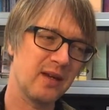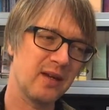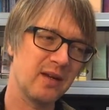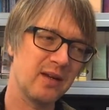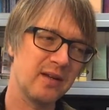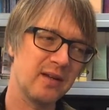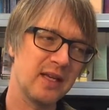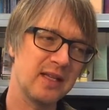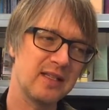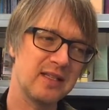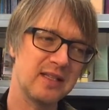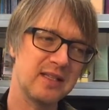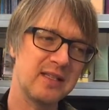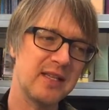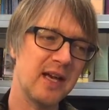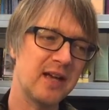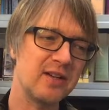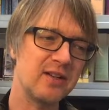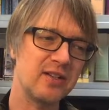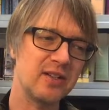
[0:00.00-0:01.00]
There's a
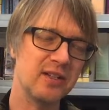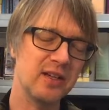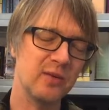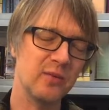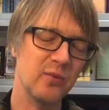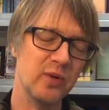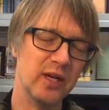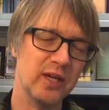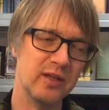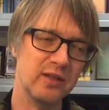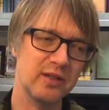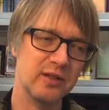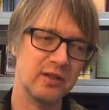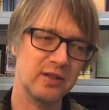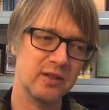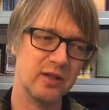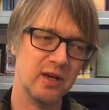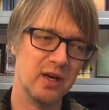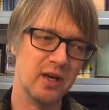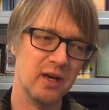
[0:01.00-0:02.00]
section in which
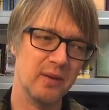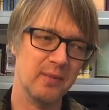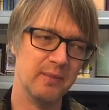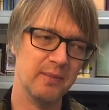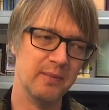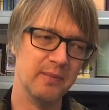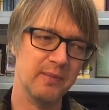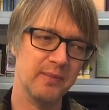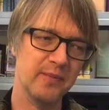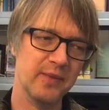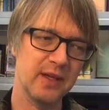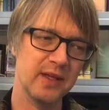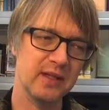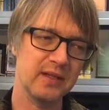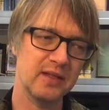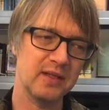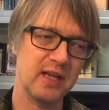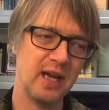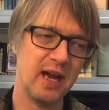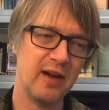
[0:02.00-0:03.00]
this
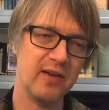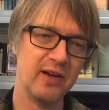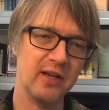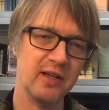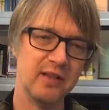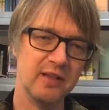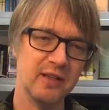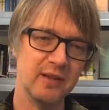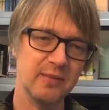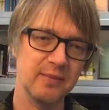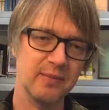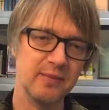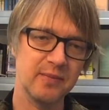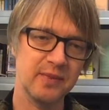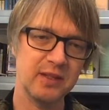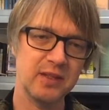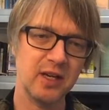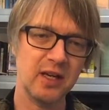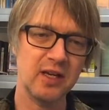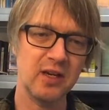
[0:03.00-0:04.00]
character,
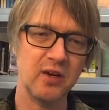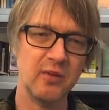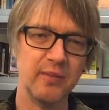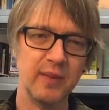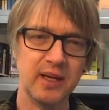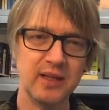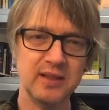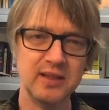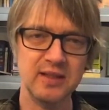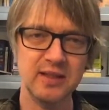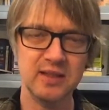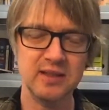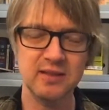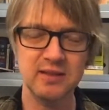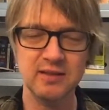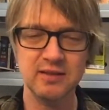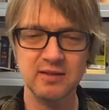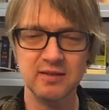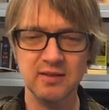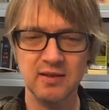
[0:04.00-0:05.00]
Psycho
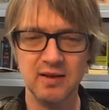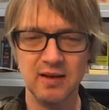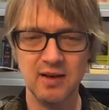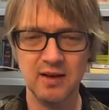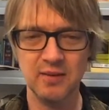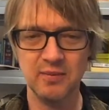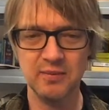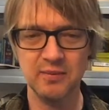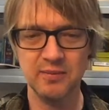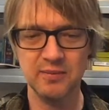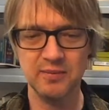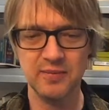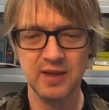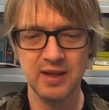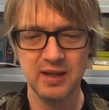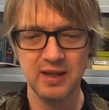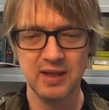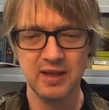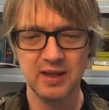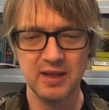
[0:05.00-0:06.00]
Mantis,
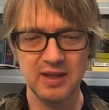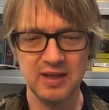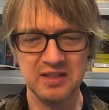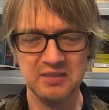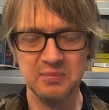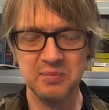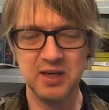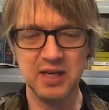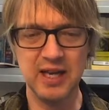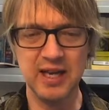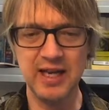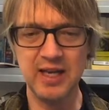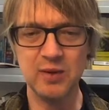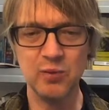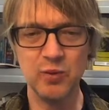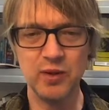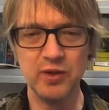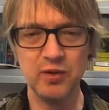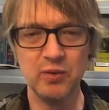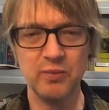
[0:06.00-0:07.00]
is playing
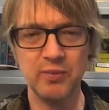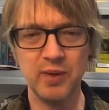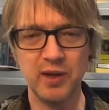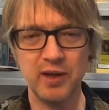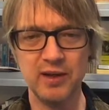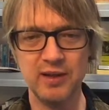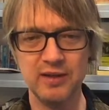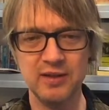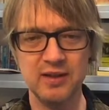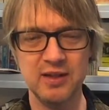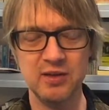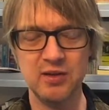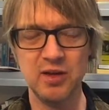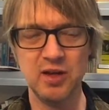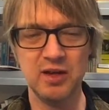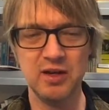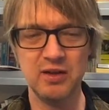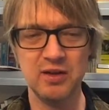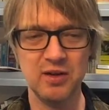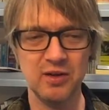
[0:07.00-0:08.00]
with your mind.
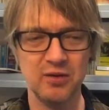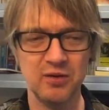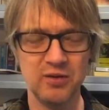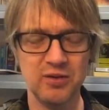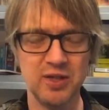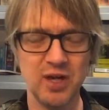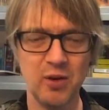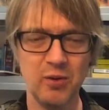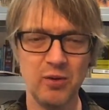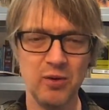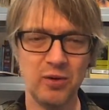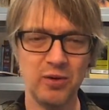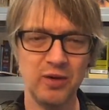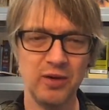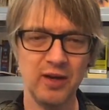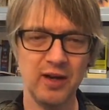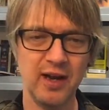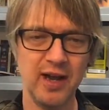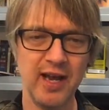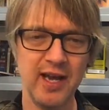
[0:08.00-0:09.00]
You're no
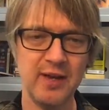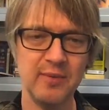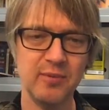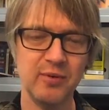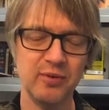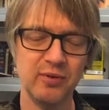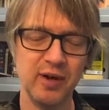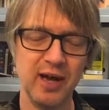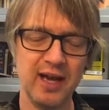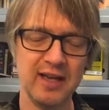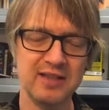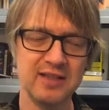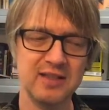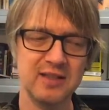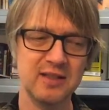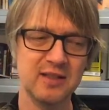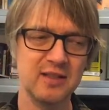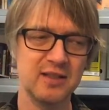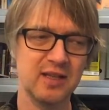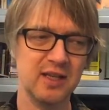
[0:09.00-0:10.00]
longer able,
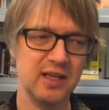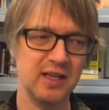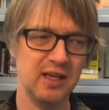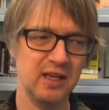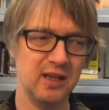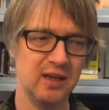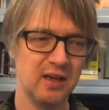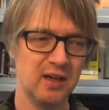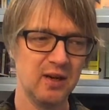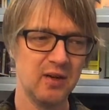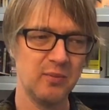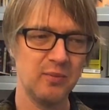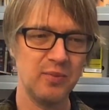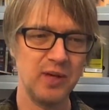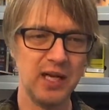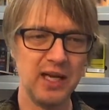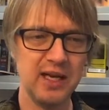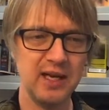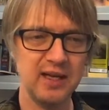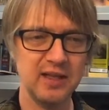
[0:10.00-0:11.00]
as the
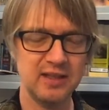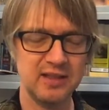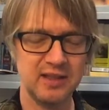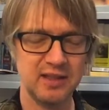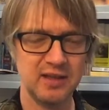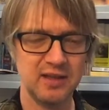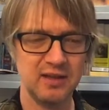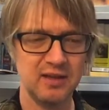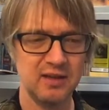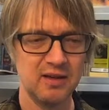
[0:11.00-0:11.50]
player, to